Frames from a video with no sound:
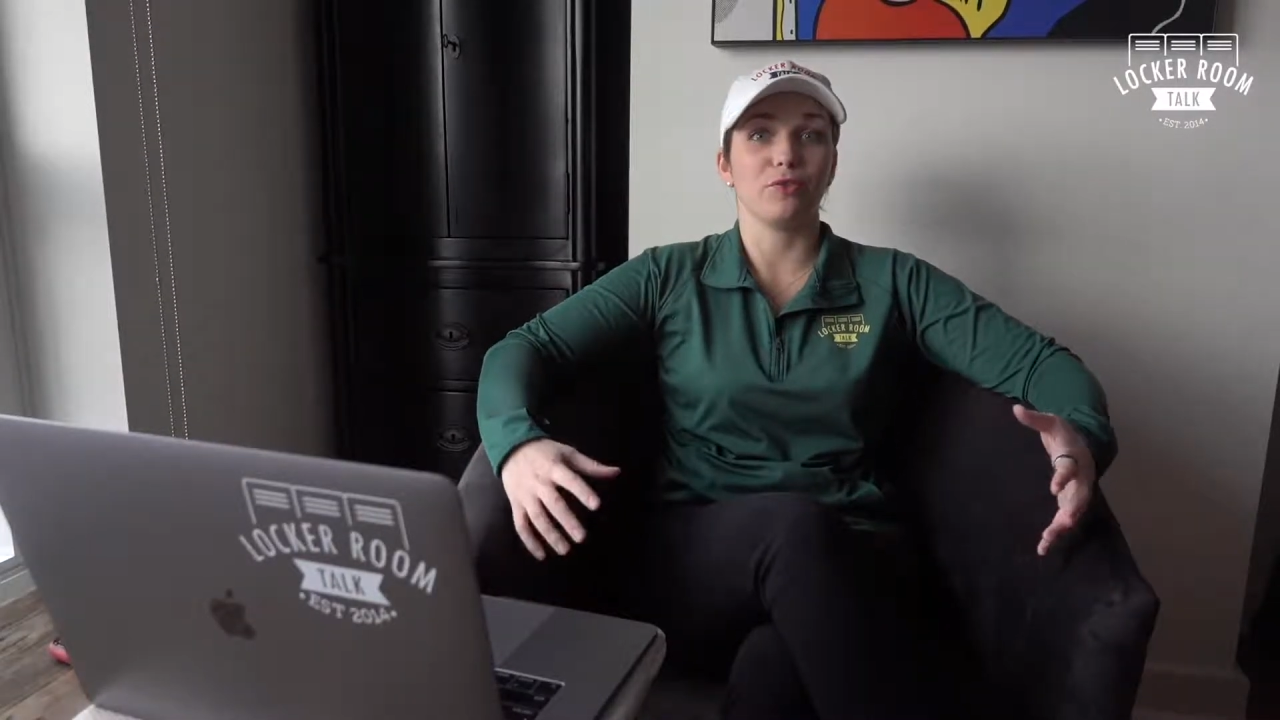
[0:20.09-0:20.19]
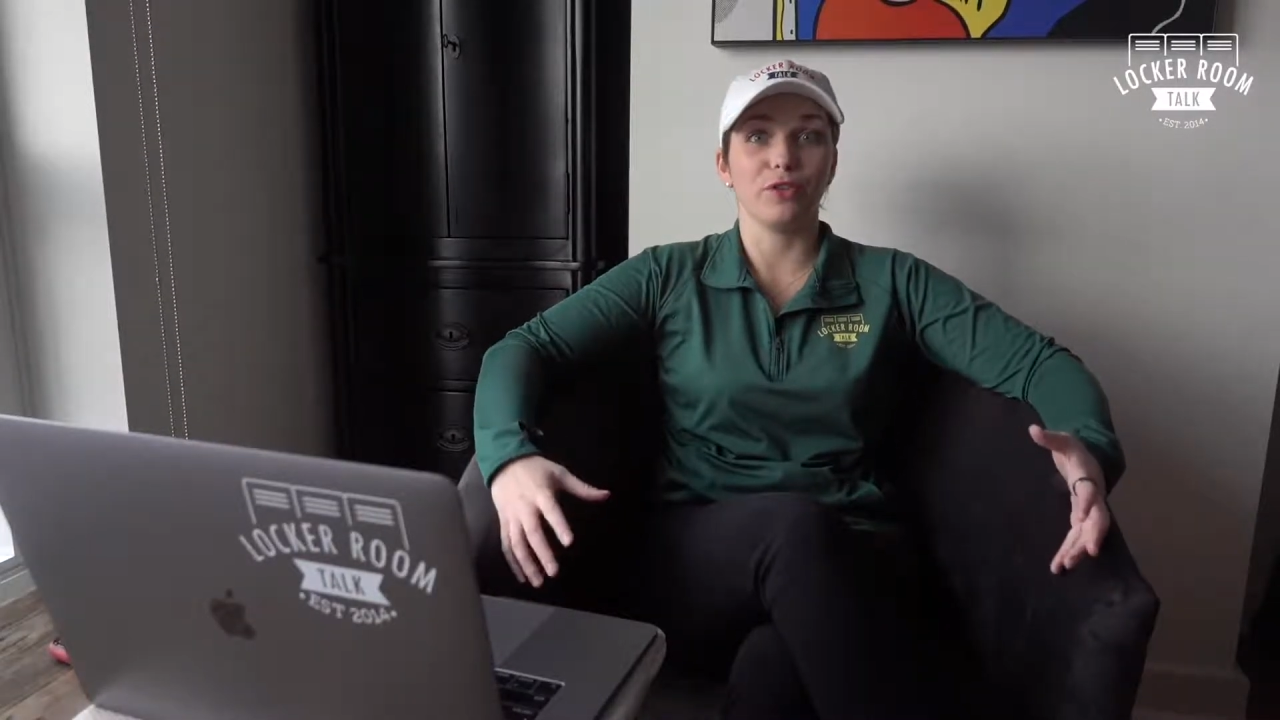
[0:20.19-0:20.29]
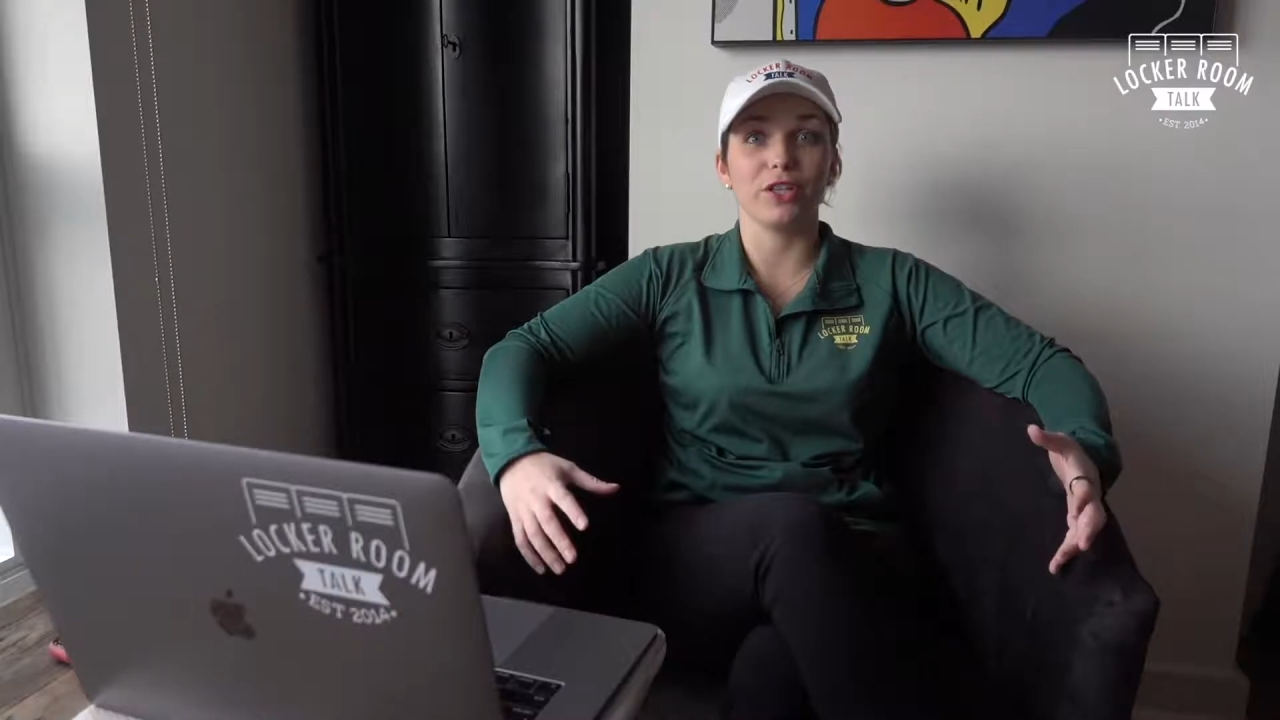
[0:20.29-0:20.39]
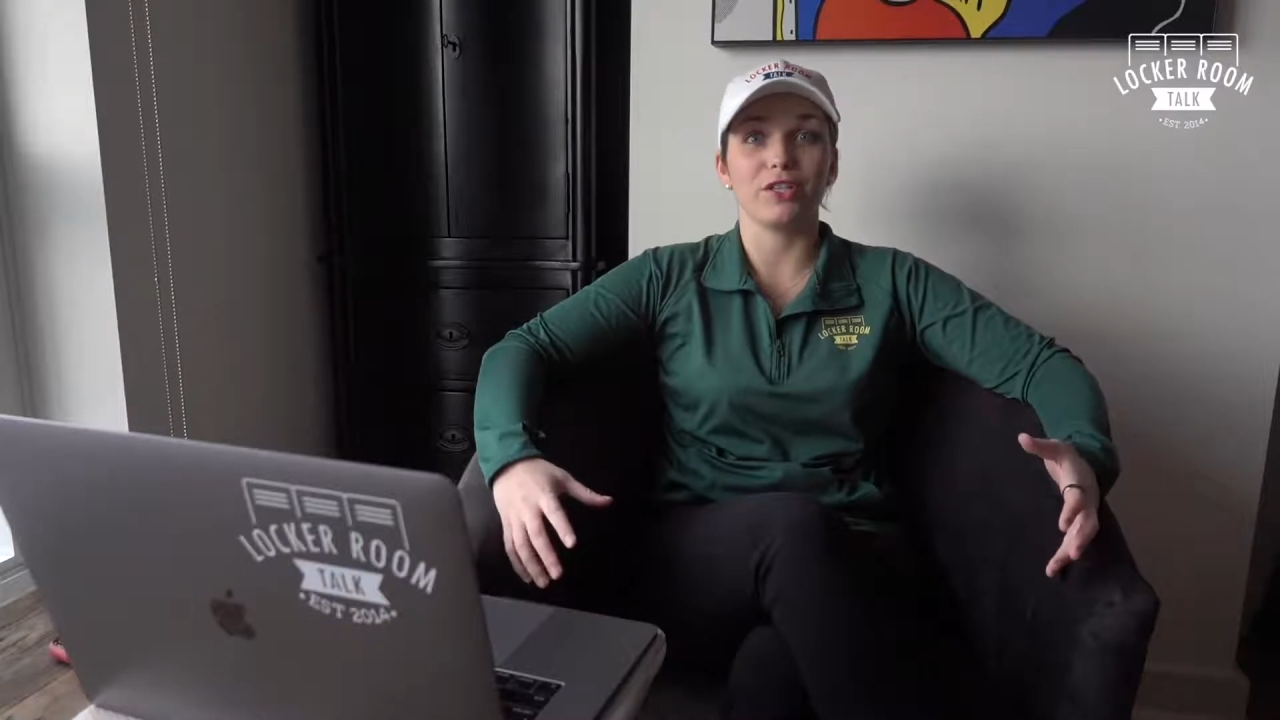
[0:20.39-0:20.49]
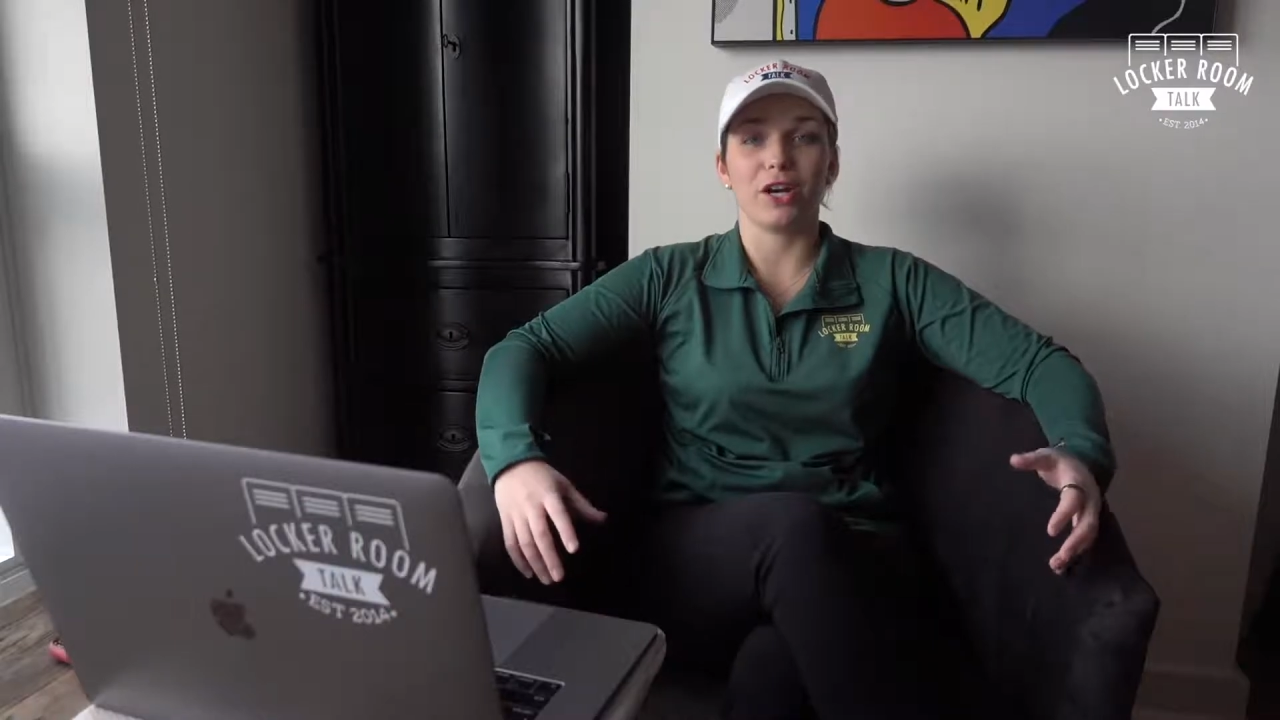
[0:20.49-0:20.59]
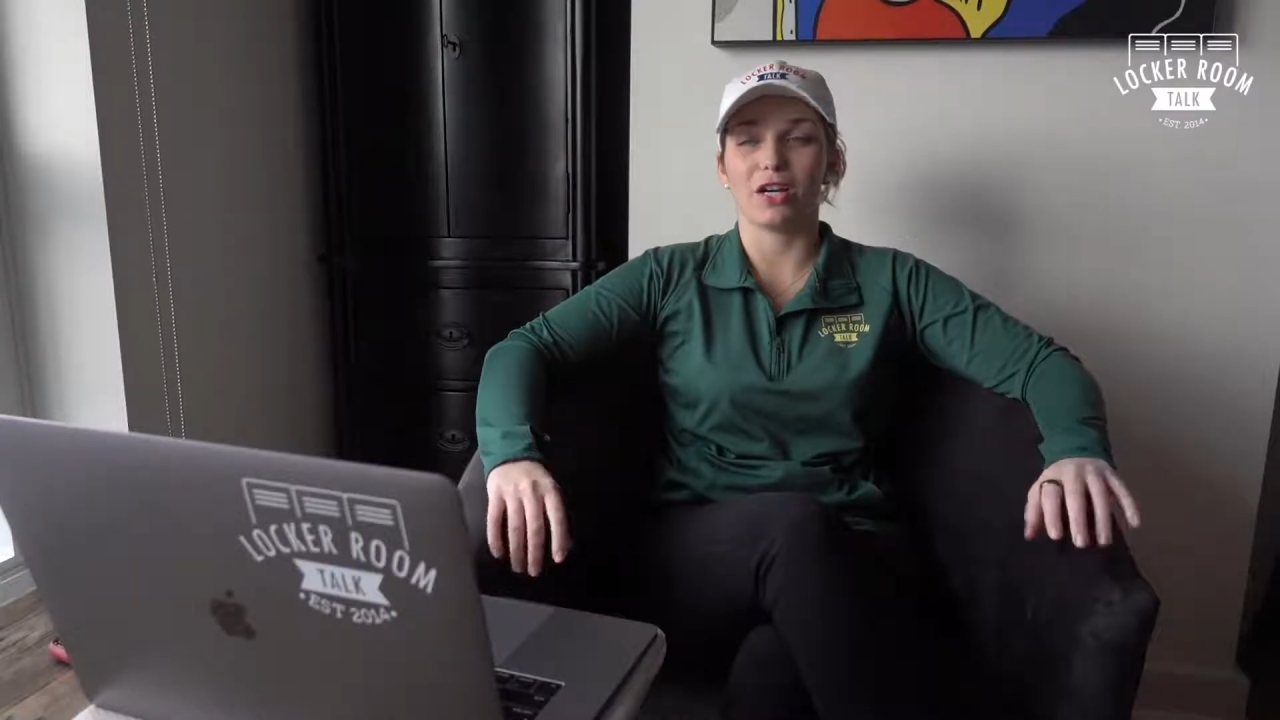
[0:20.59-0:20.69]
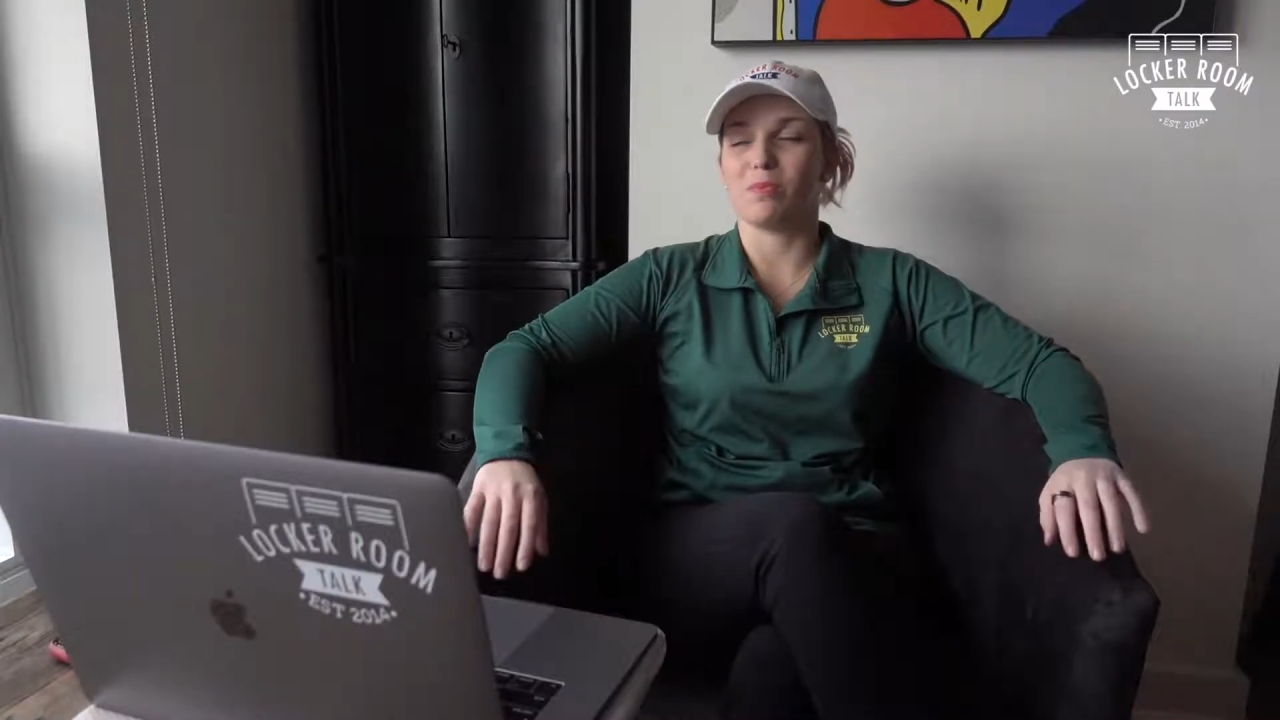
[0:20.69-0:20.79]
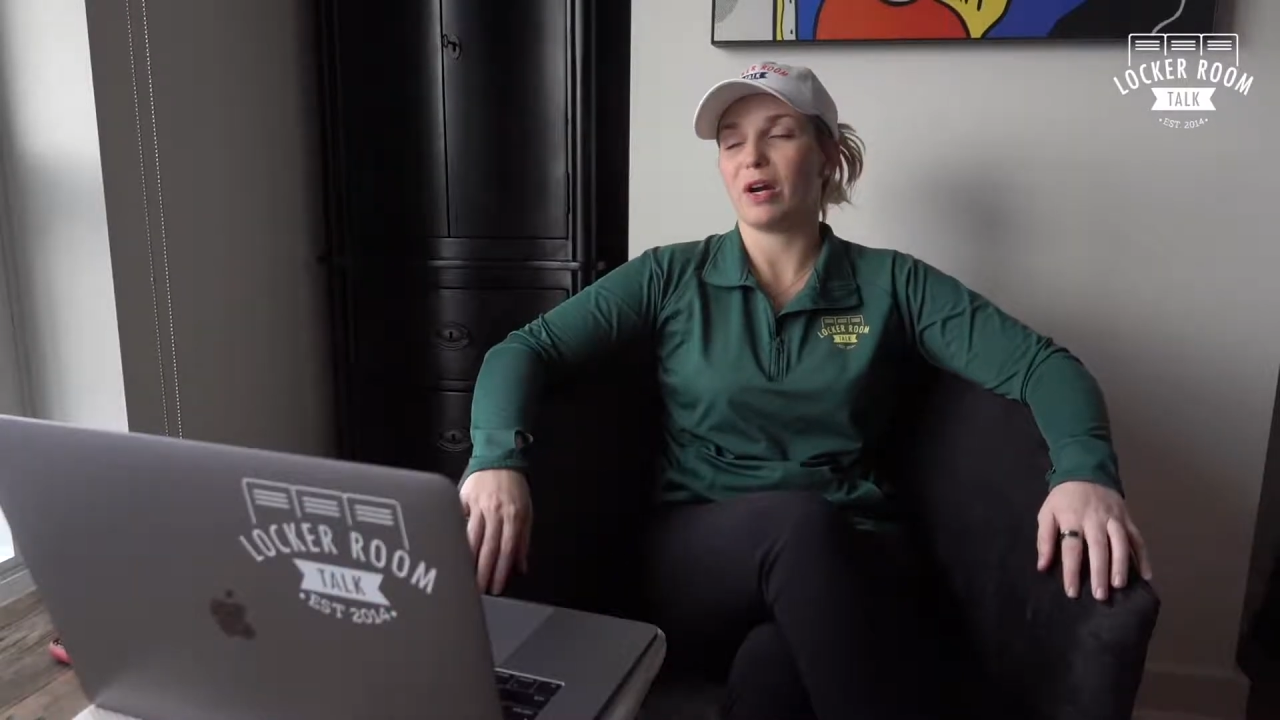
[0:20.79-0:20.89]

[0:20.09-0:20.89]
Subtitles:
really talked